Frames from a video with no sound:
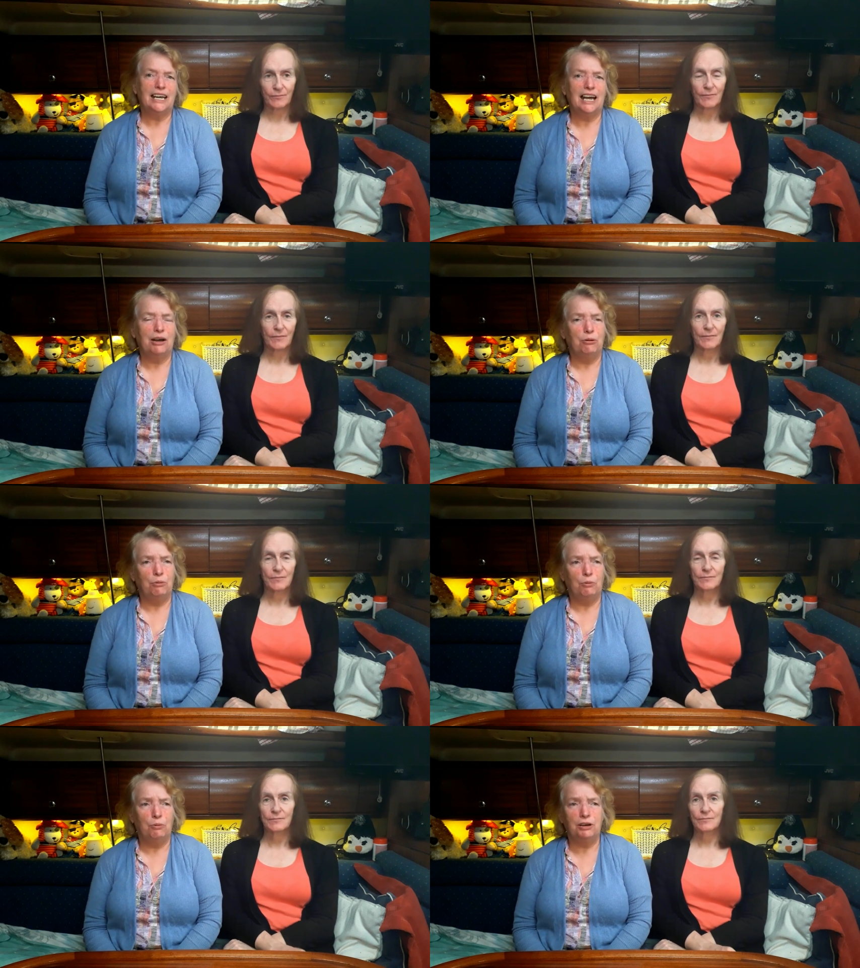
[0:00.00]

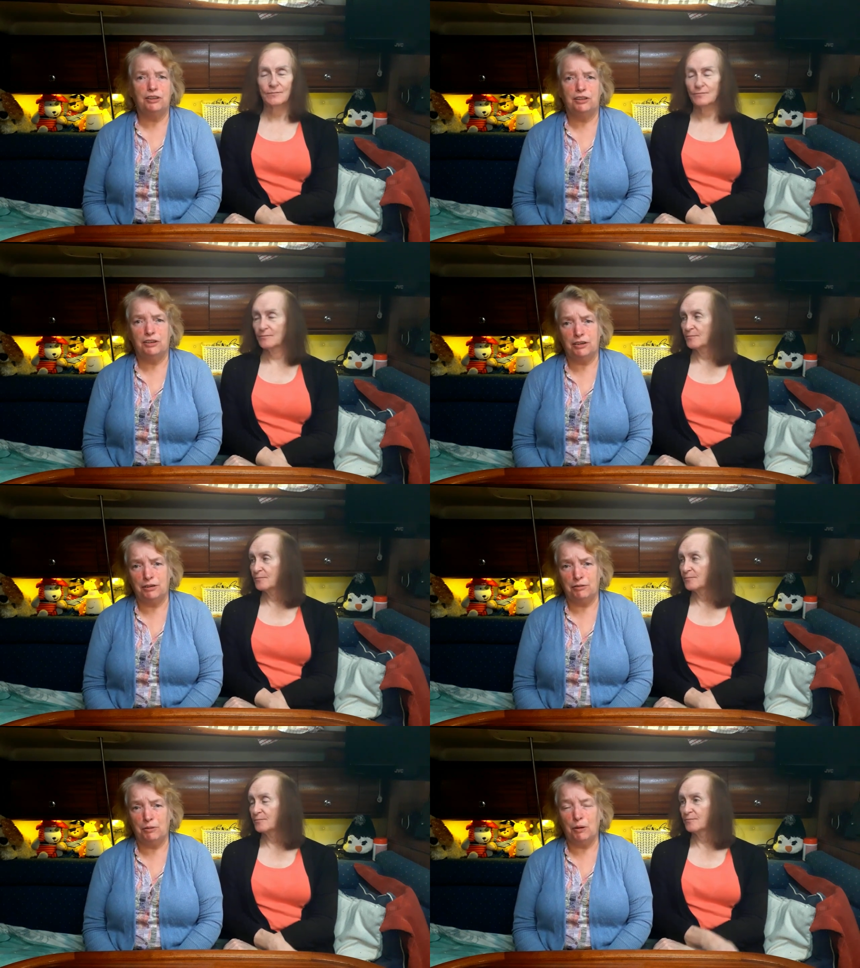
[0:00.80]
Speaker 1: Now, one of
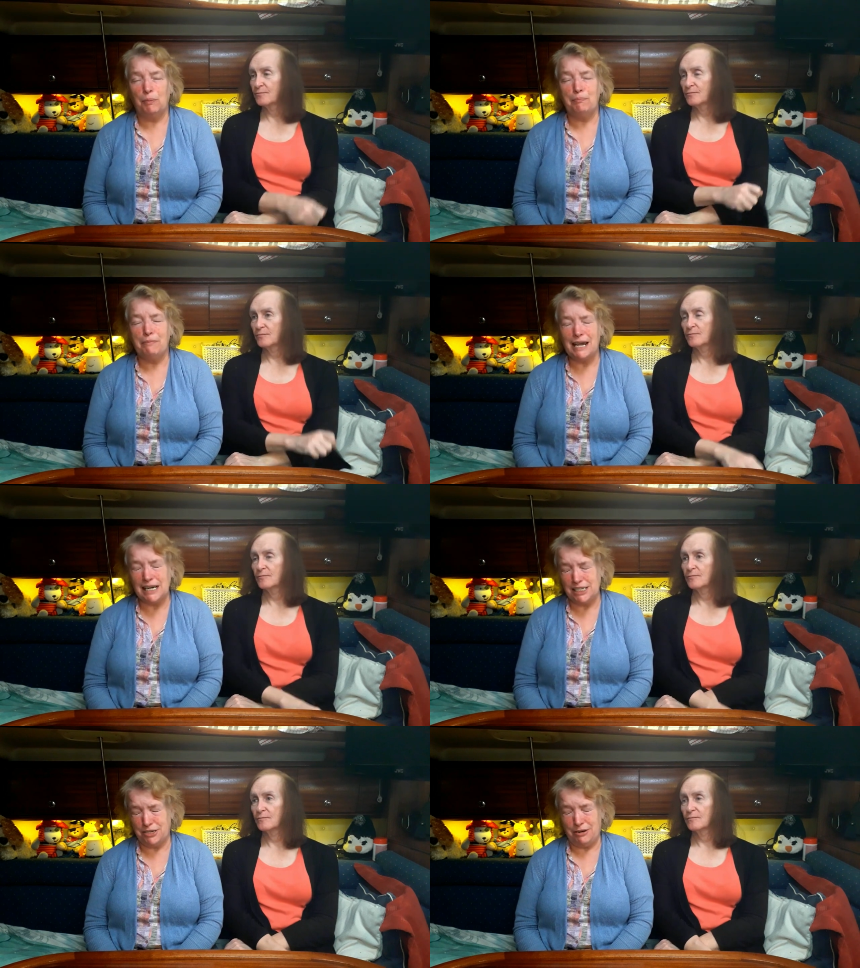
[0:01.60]
the
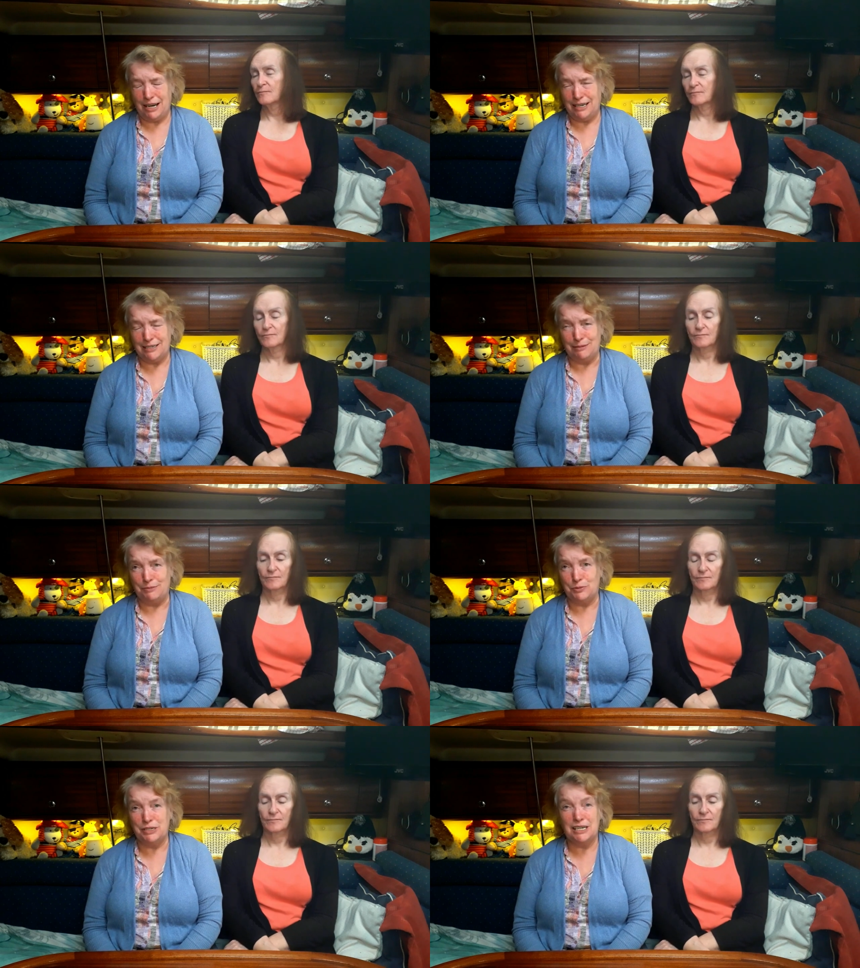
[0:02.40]
major
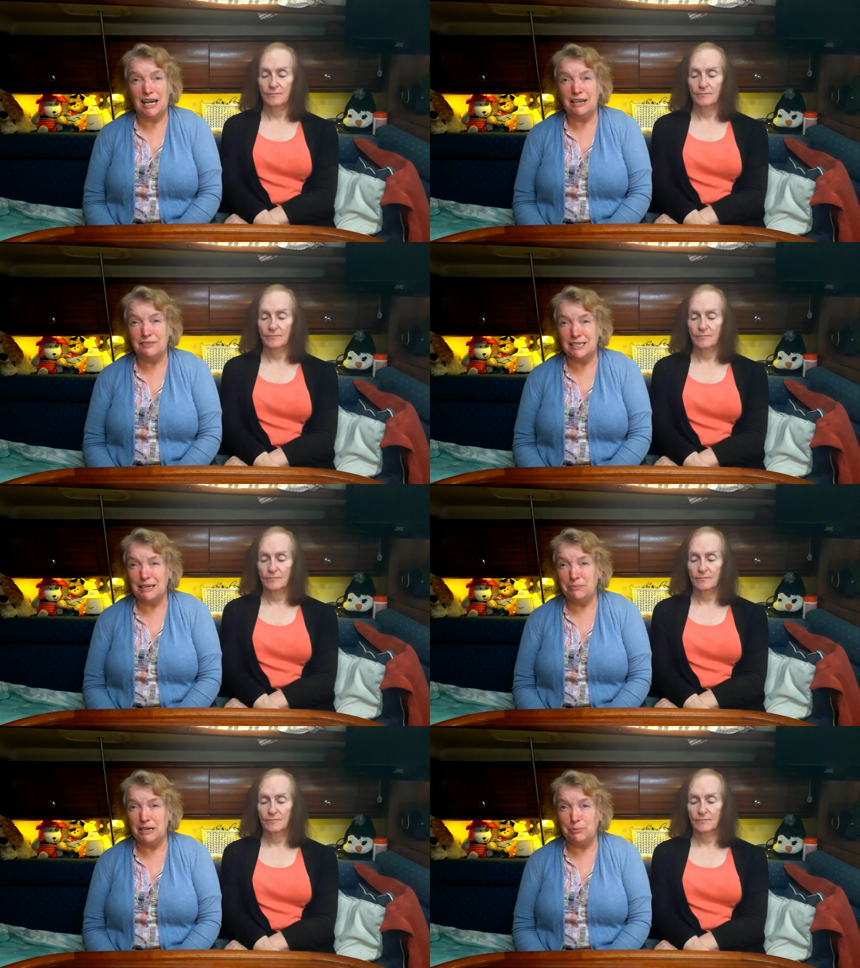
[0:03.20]
items which I have
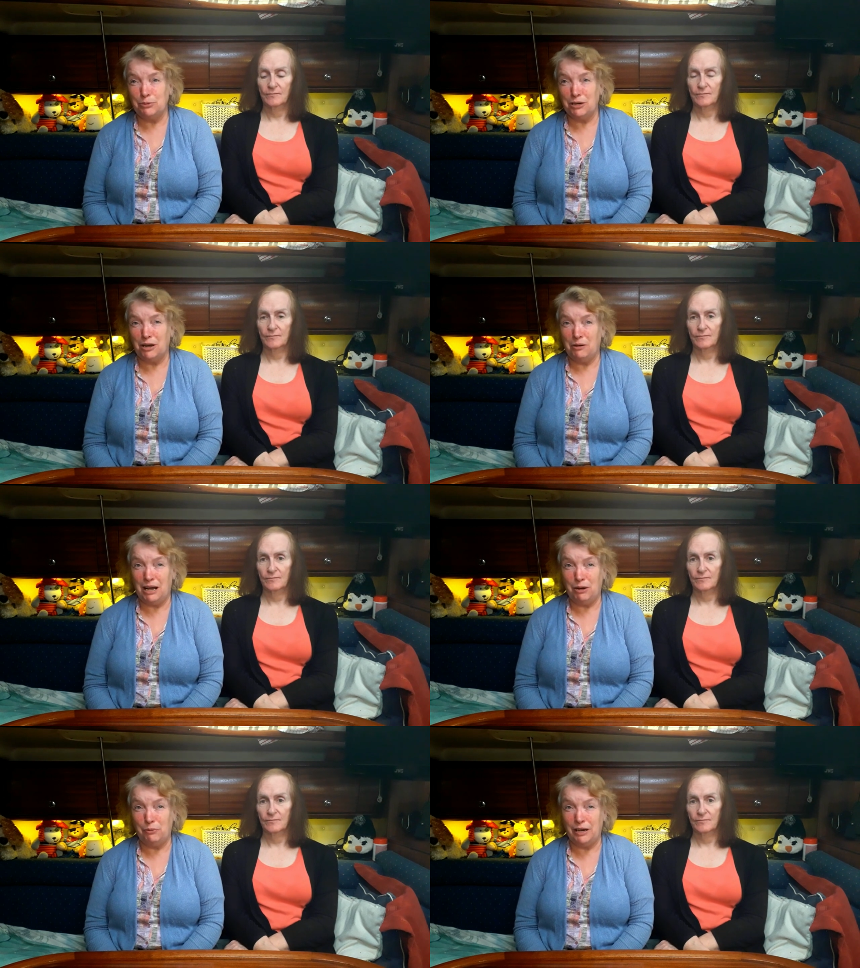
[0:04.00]
seen people go
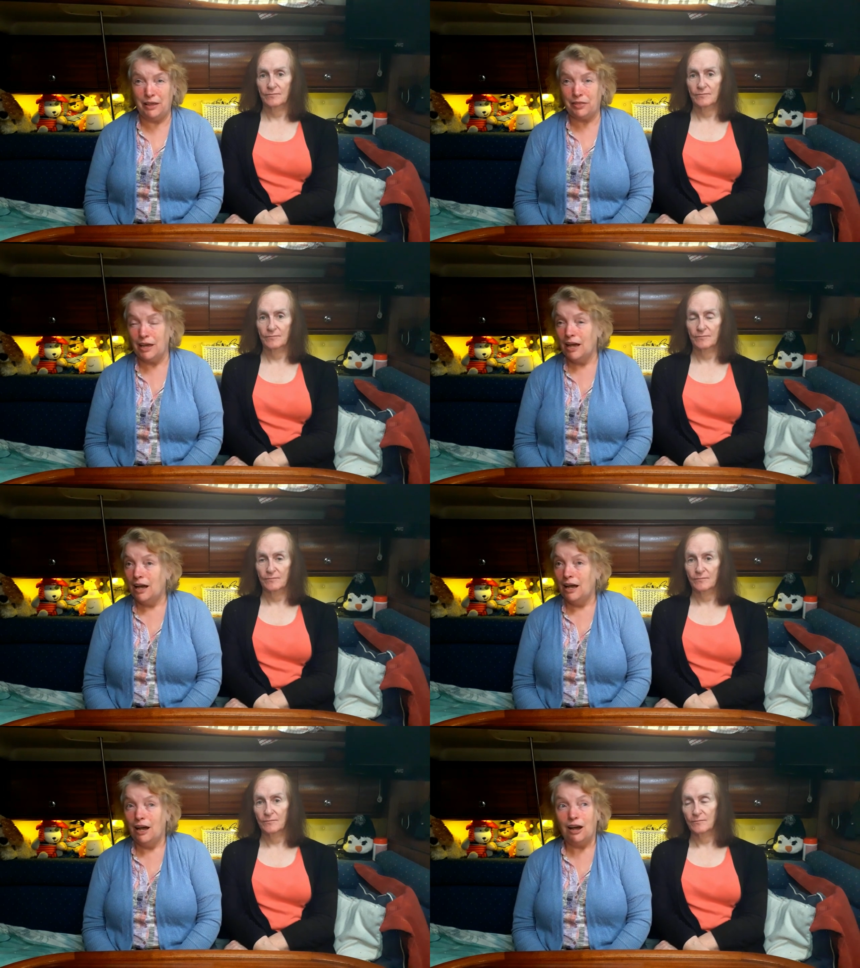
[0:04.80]
out with
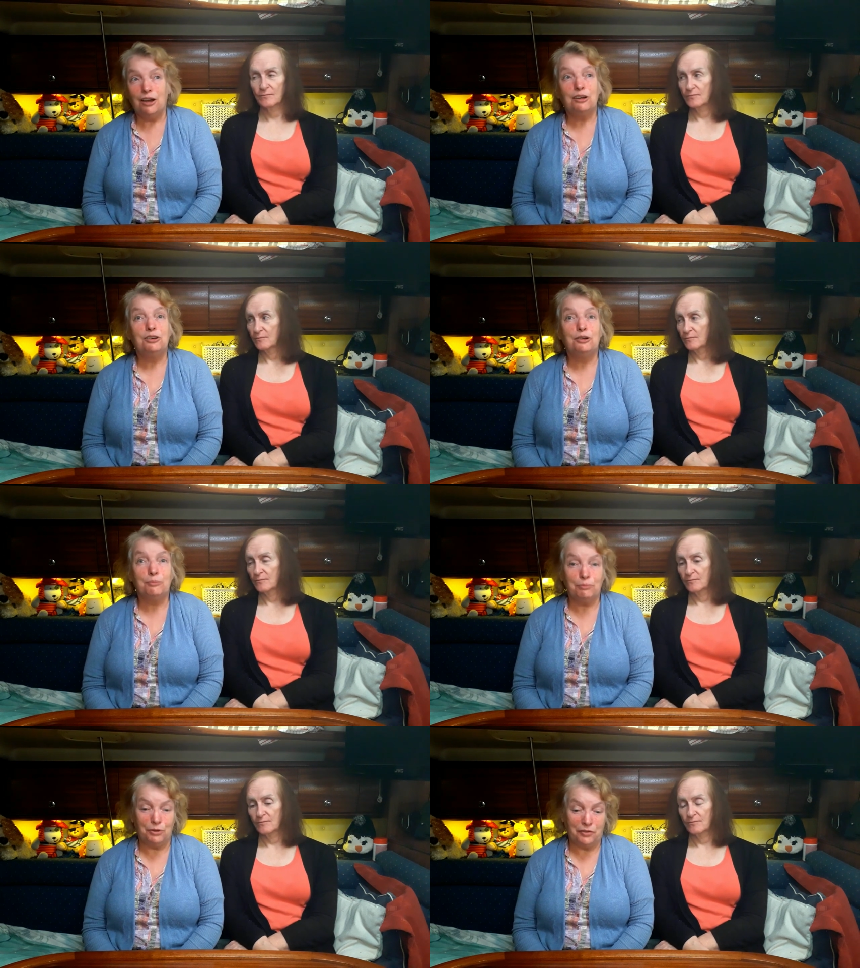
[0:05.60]
on a
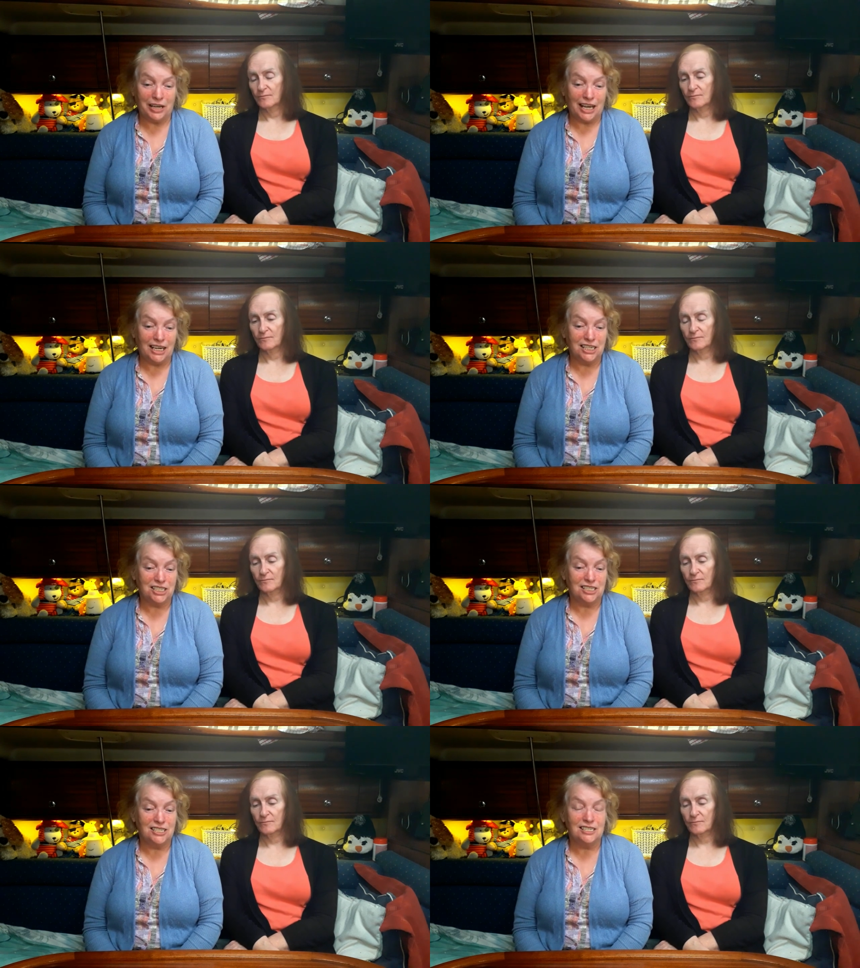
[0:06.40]
number of
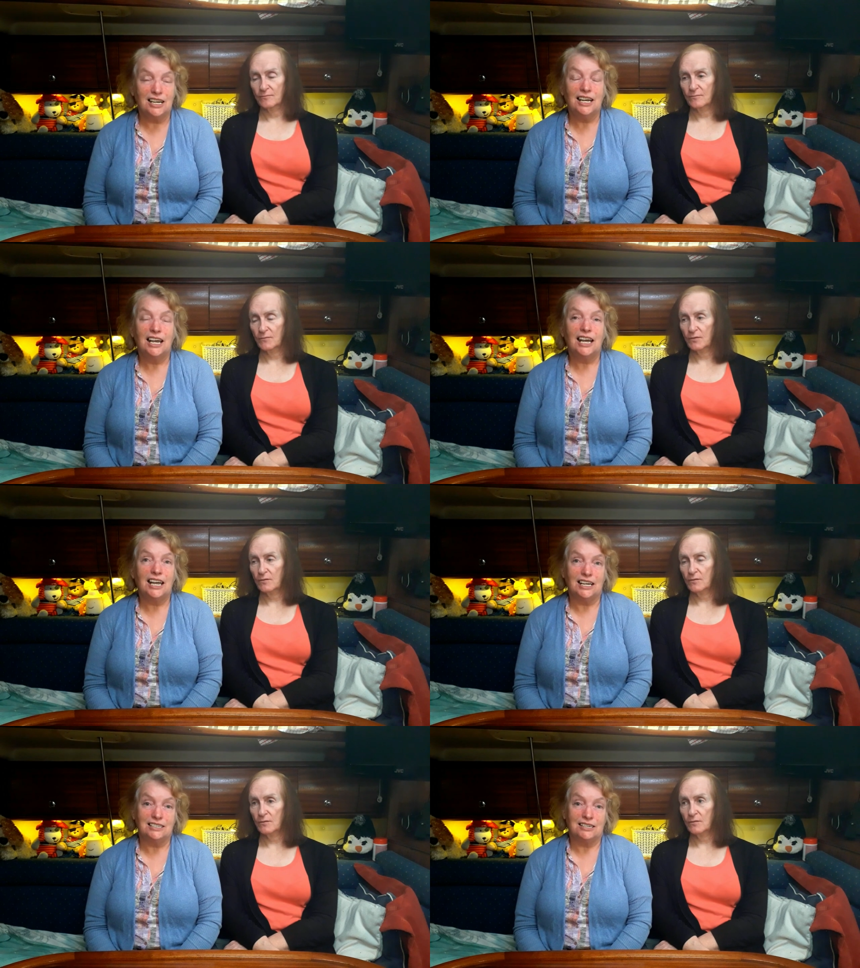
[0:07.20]
occasions
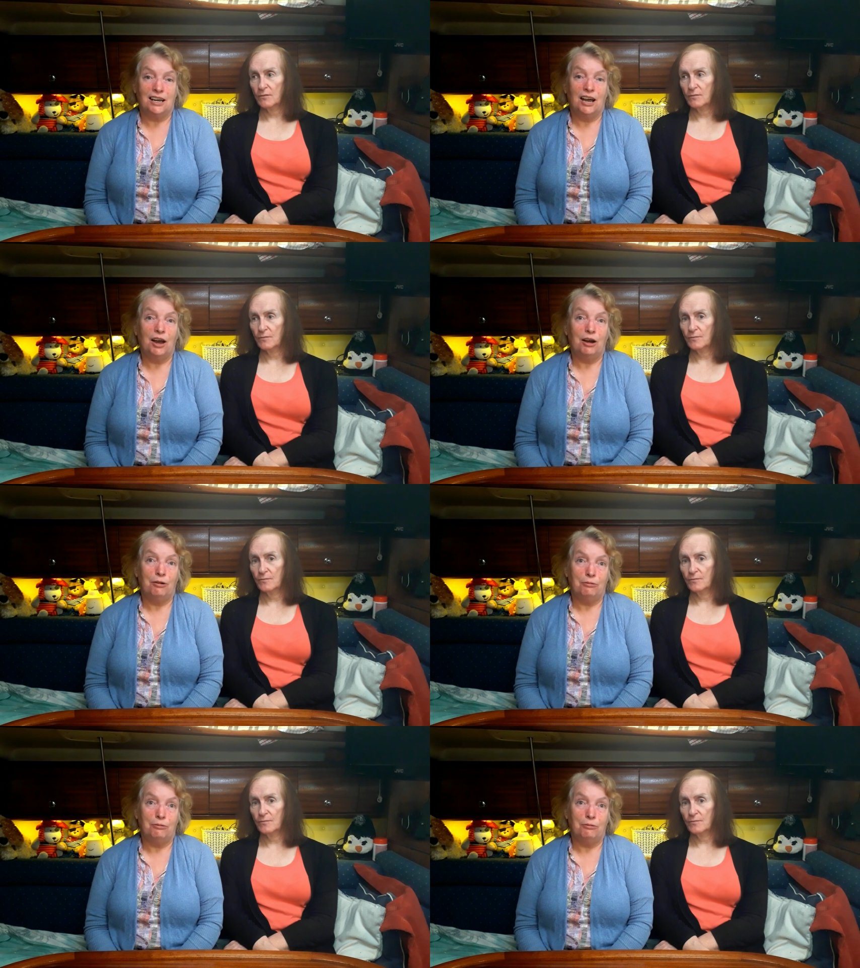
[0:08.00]
is a